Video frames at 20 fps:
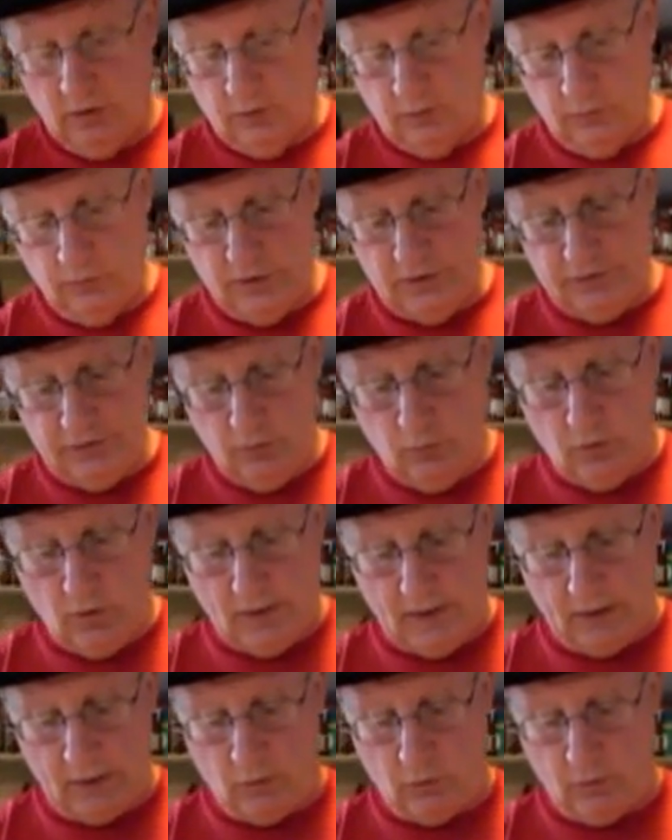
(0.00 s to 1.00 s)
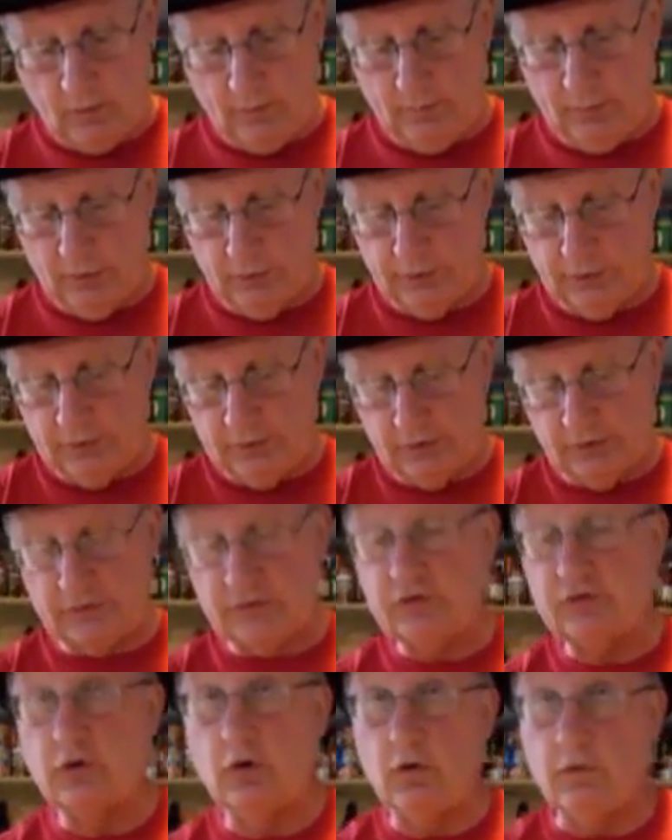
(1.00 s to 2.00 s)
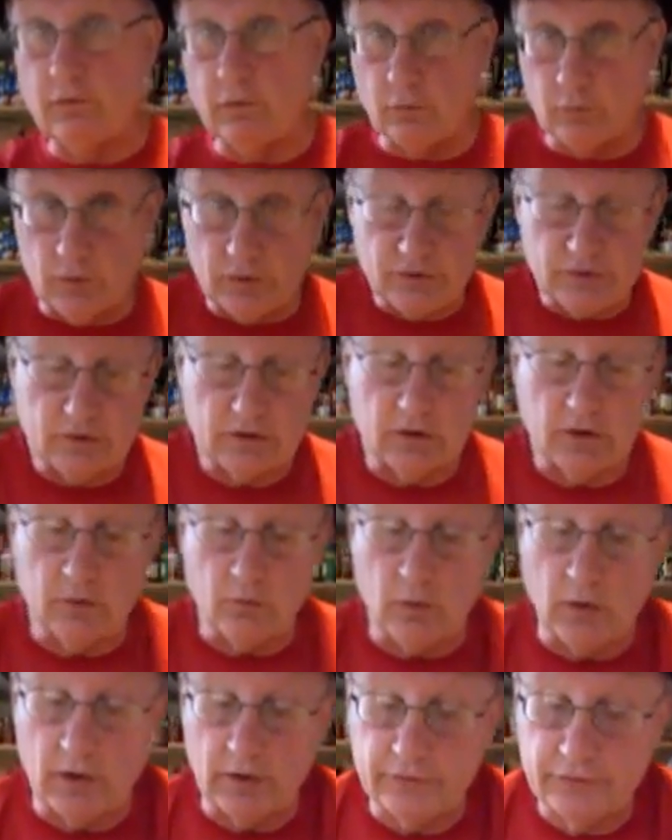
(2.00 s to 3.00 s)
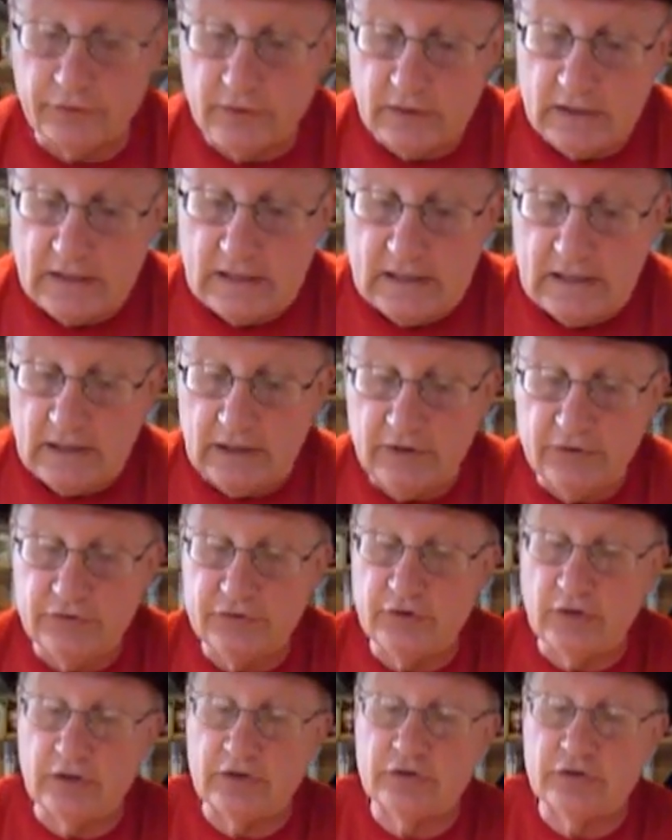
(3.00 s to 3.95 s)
The reason why I quit building this stove originally was it is